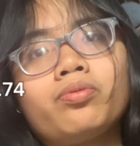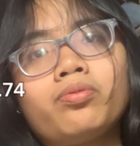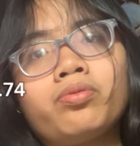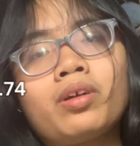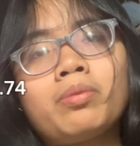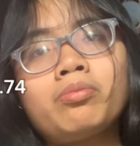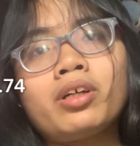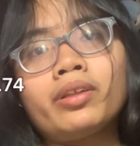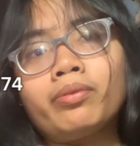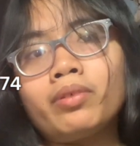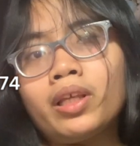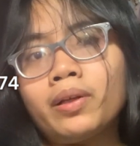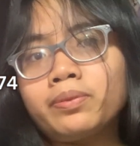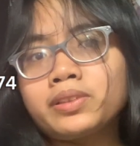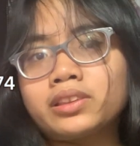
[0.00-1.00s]
From what
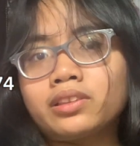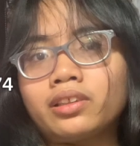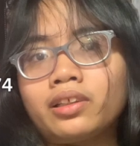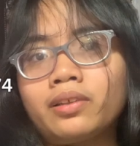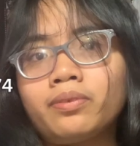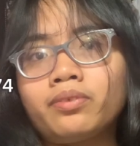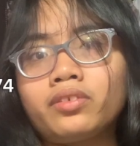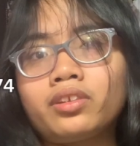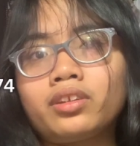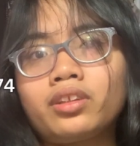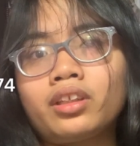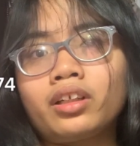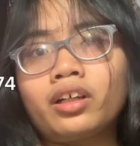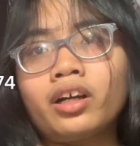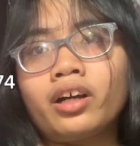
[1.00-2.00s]
we observed,
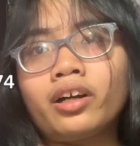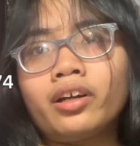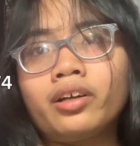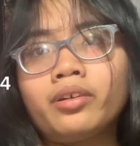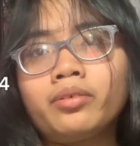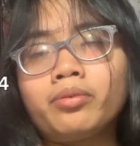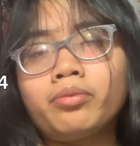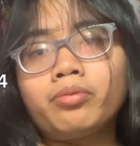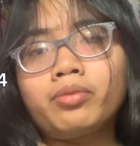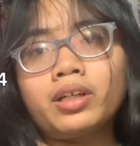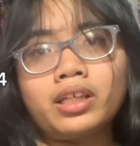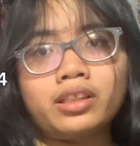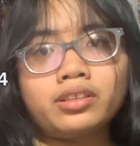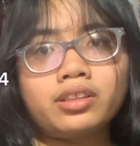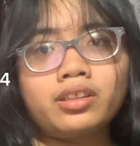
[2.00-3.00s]
the car
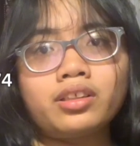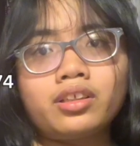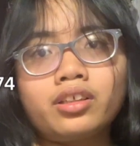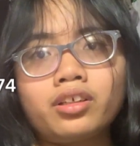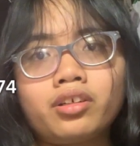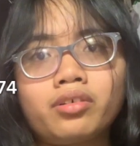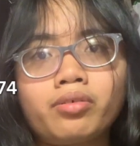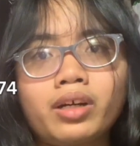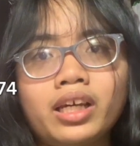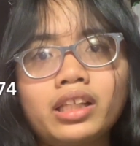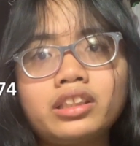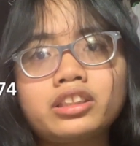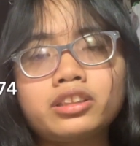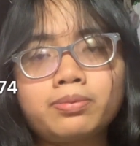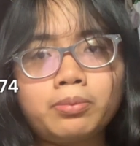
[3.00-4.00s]
went
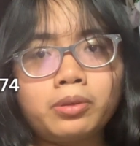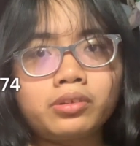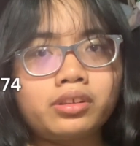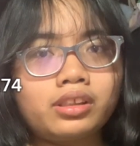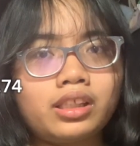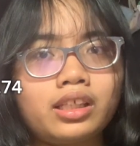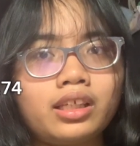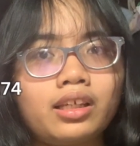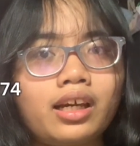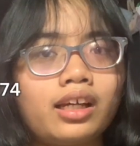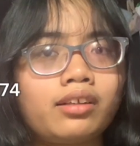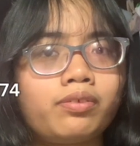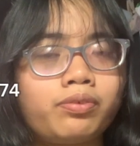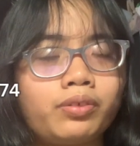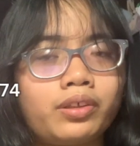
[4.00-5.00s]
quite smoothly
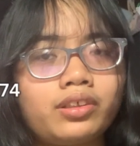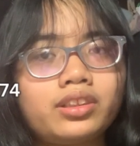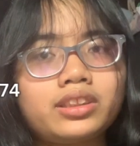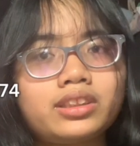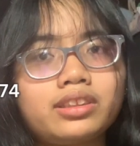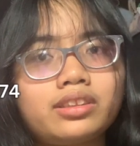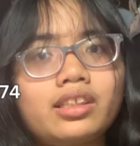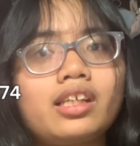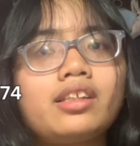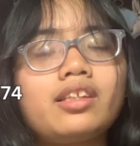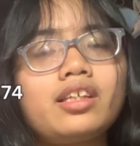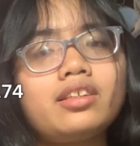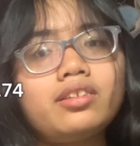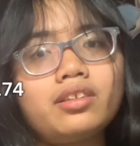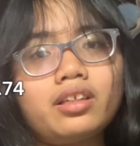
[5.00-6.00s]
at first, then
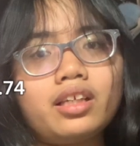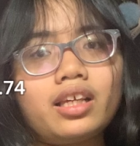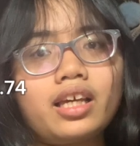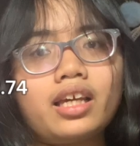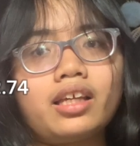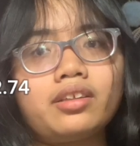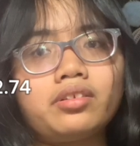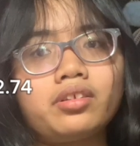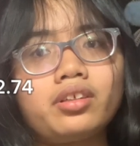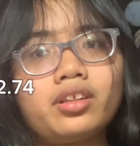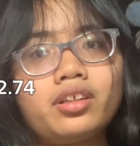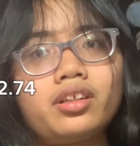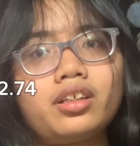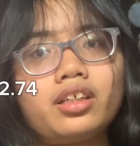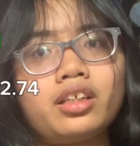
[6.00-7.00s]
in the end,
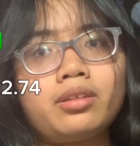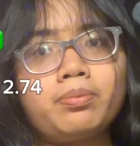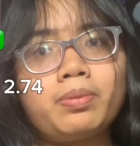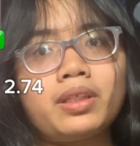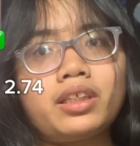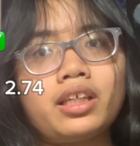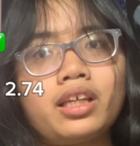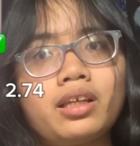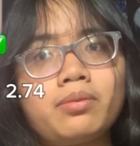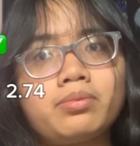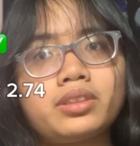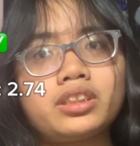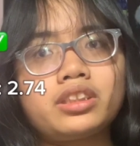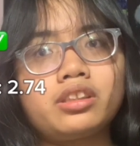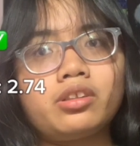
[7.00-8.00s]
it became
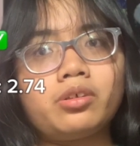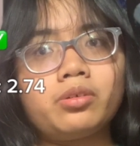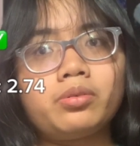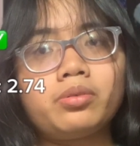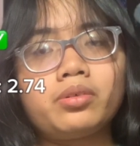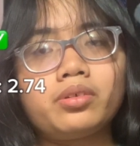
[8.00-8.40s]
slow.